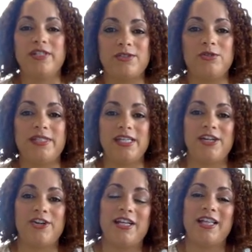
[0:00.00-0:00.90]
schools
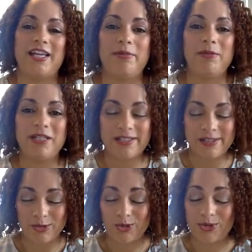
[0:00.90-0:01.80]
here in Atlanta Public
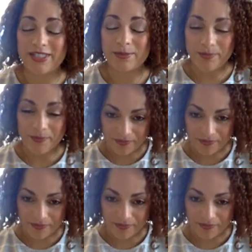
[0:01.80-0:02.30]
Schools.